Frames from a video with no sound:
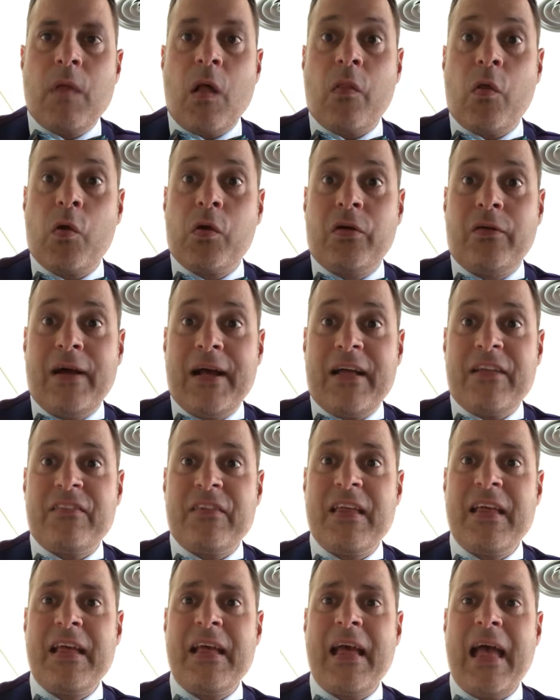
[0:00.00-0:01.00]
Hello
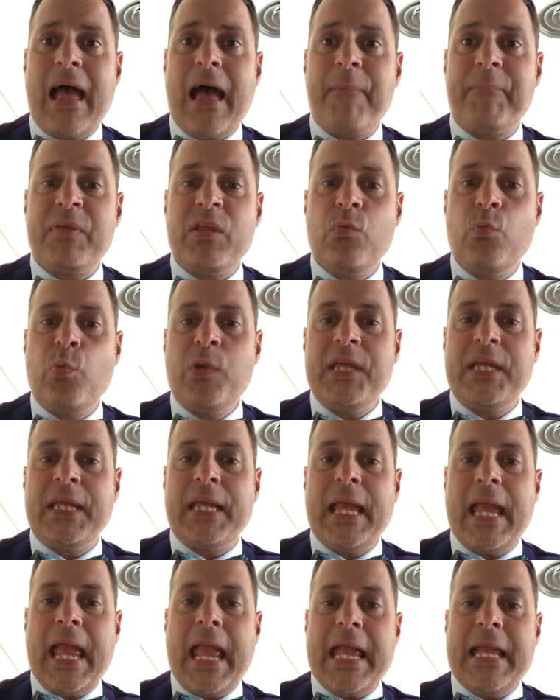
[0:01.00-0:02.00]
class, happy
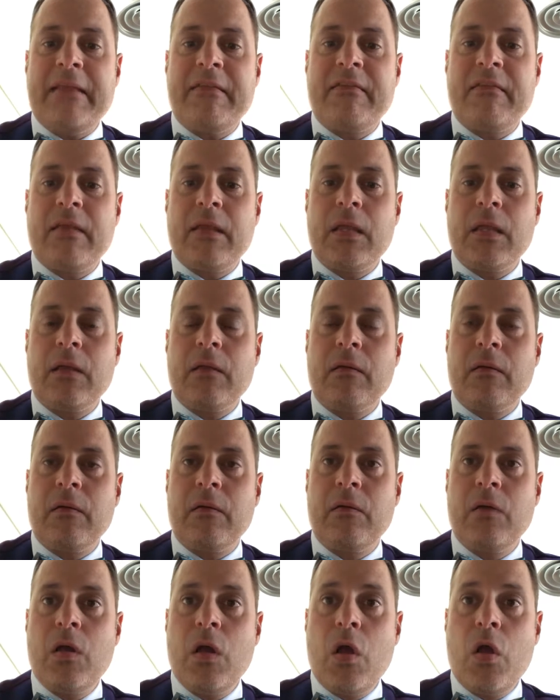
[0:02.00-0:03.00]
week 8.
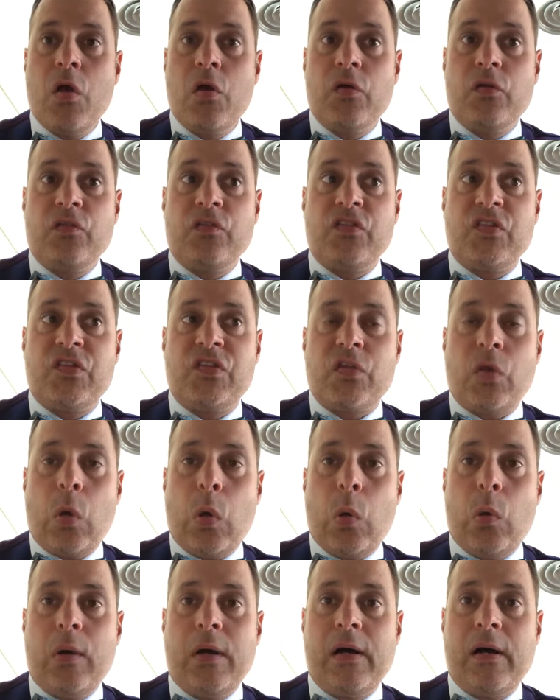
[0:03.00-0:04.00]

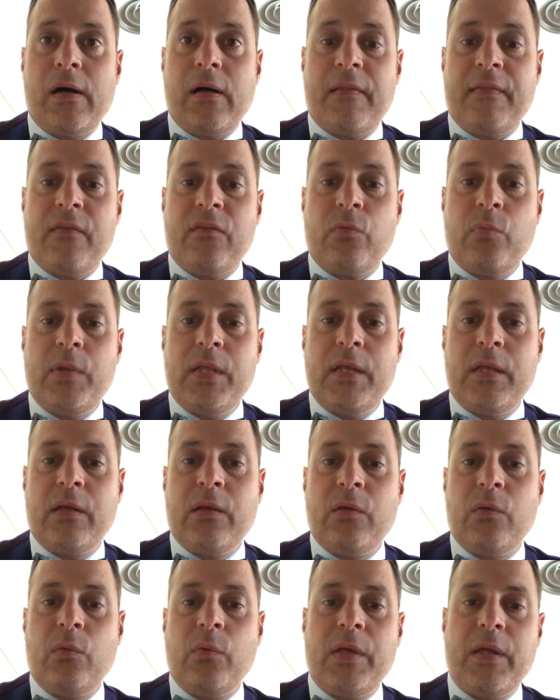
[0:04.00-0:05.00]
So this
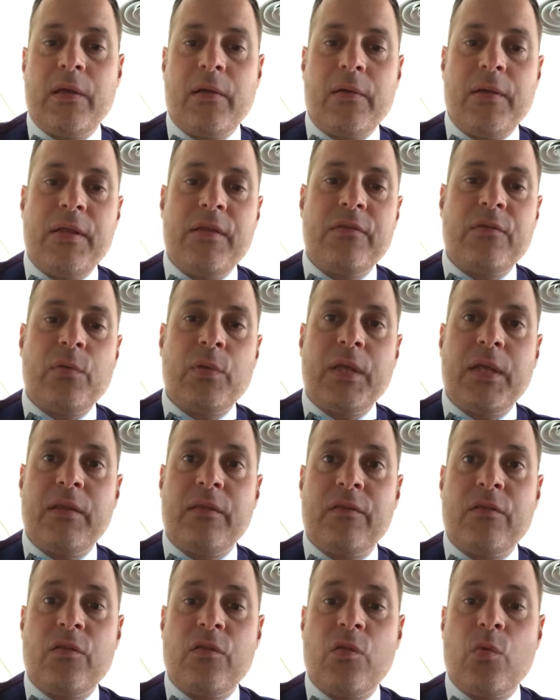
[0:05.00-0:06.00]
week we are entering
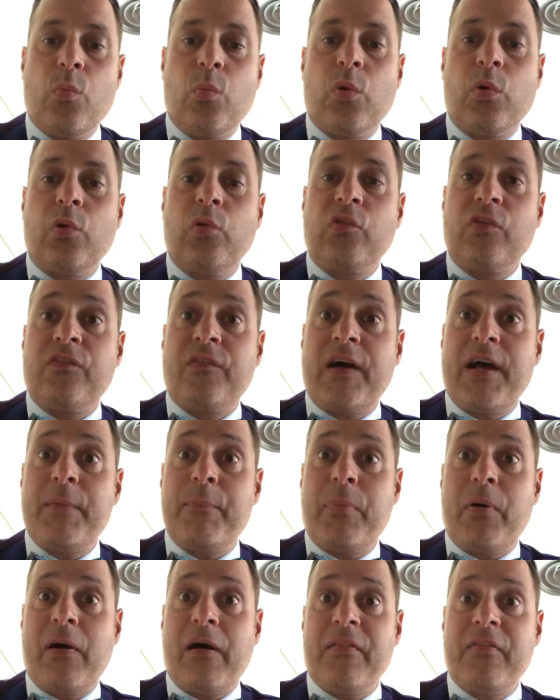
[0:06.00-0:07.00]
into the world of
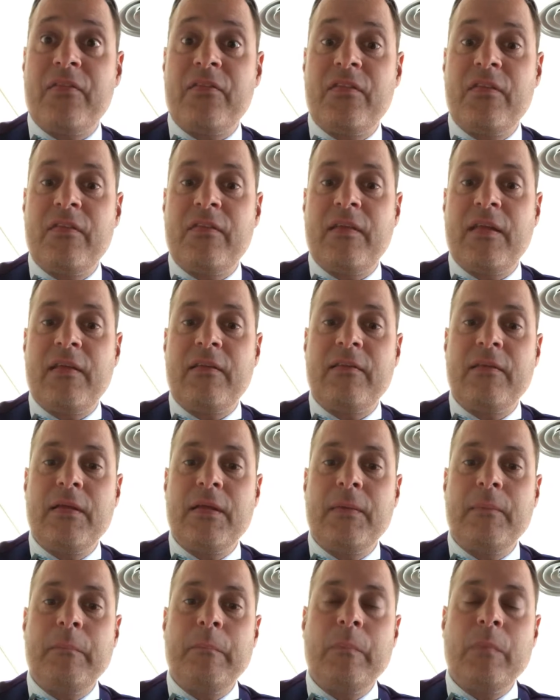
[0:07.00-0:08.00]
hypothesis
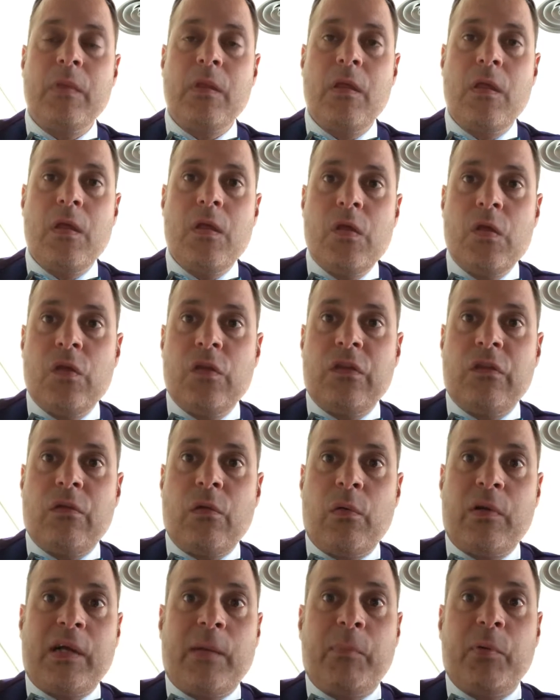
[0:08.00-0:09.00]
testing.
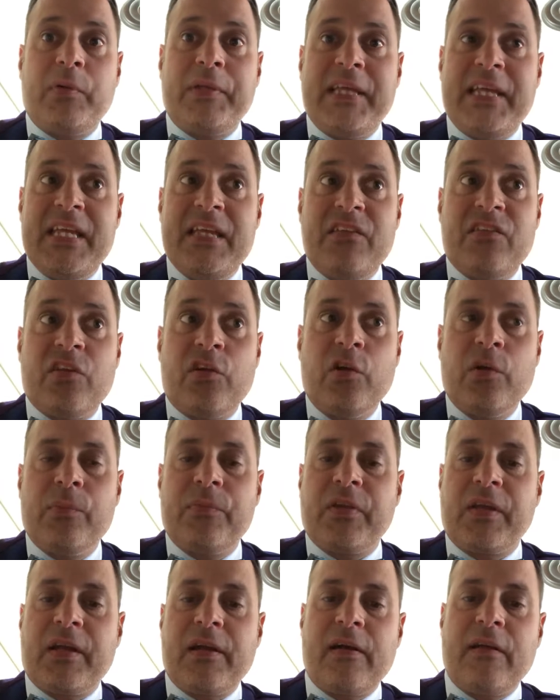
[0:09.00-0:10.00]
So a couple key
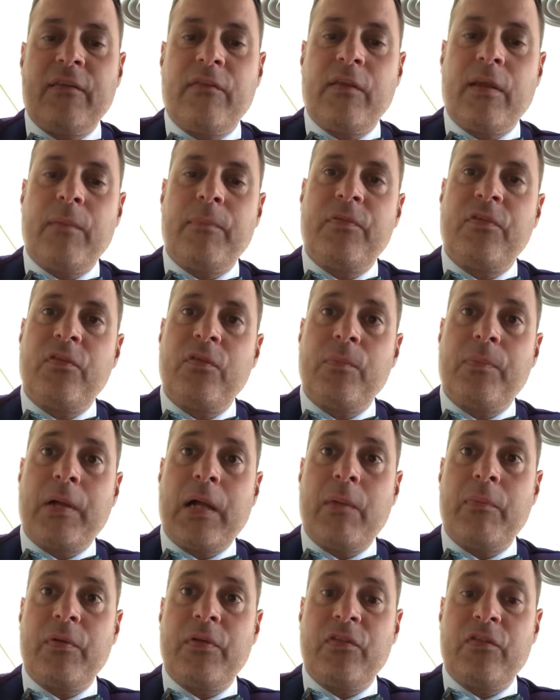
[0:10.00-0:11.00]
terms and concepts you
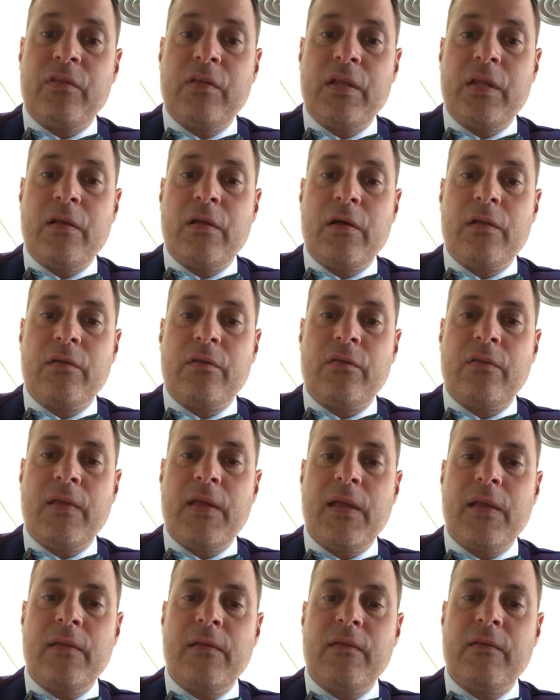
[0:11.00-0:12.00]
probably should need to
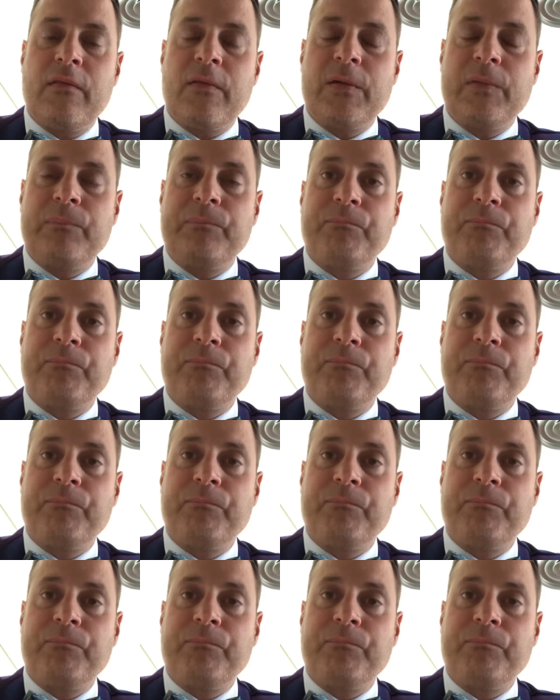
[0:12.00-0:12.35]
understand is